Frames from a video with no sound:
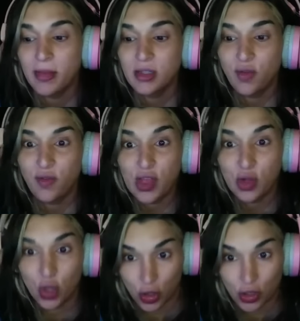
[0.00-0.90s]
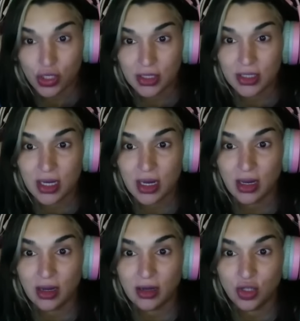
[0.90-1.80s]
to feel
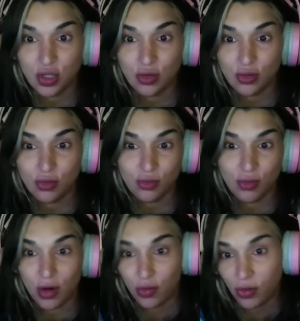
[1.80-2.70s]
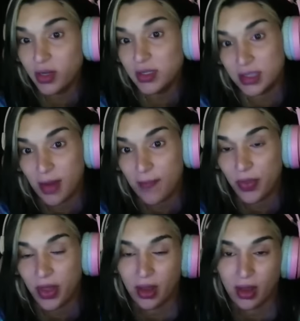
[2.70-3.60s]
urgency to agree to
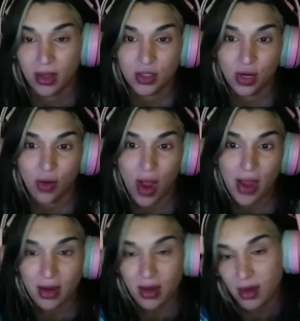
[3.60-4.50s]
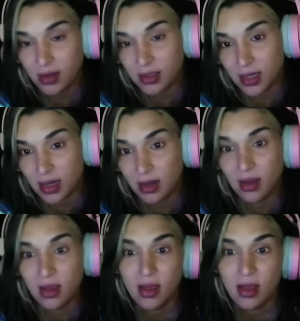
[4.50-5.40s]
something. And so I can kind of see
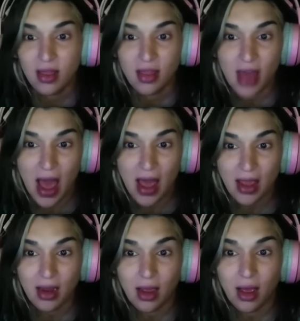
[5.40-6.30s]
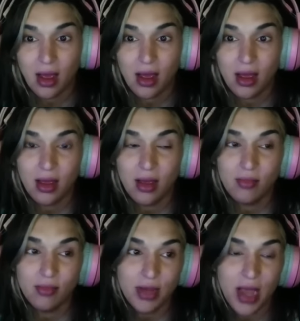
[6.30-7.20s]
that
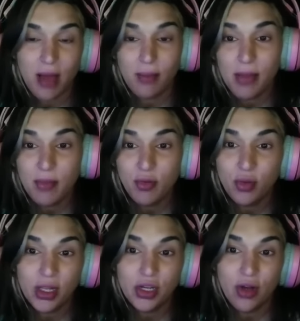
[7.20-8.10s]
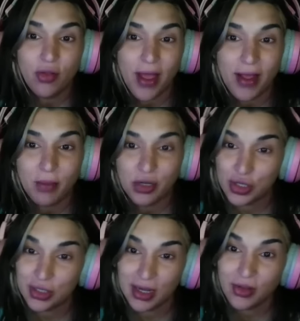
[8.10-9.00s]
yeah, people really don't like
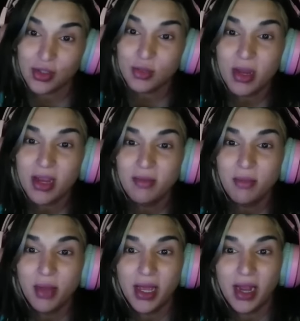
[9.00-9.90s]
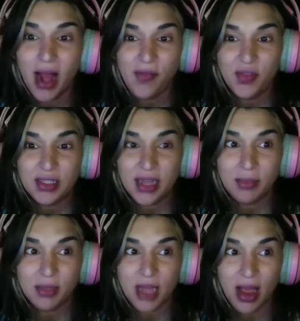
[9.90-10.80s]
pushy salesmen, but at the
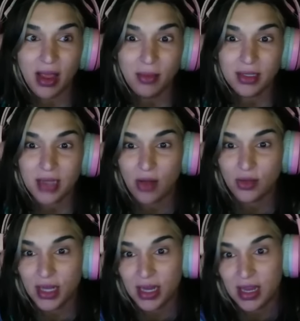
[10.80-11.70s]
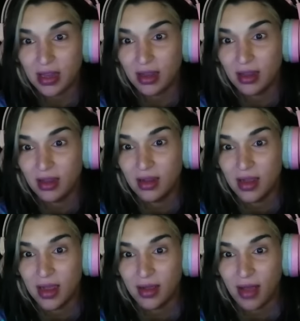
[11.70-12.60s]
same time, it sounds like he
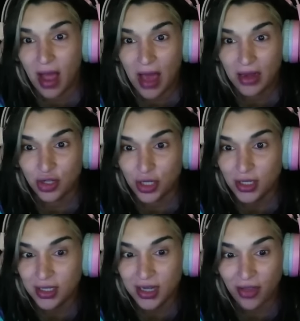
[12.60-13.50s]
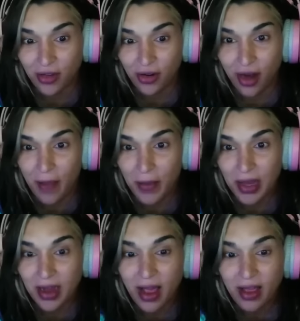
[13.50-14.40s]
had his shit together. I
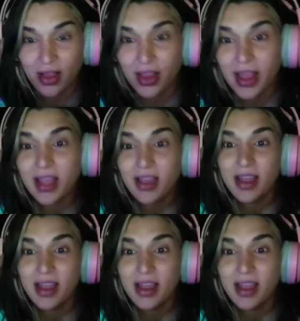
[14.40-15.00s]
mean, like